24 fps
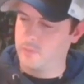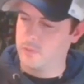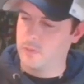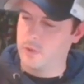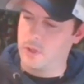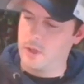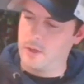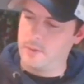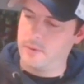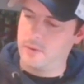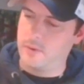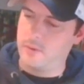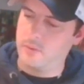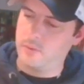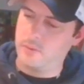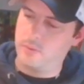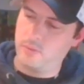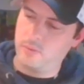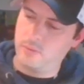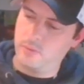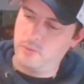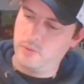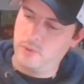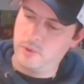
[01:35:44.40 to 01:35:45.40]
Come
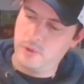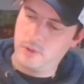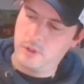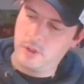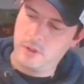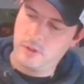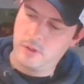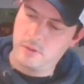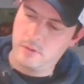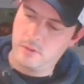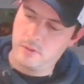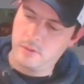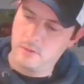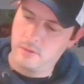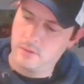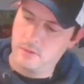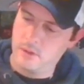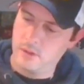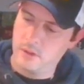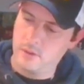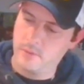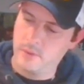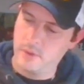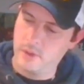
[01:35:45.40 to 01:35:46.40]
on.
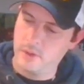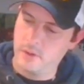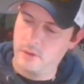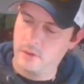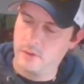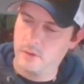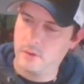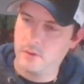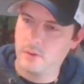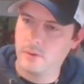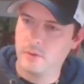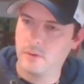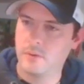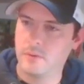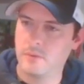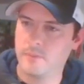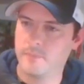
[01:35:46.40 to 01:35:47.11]
There we go.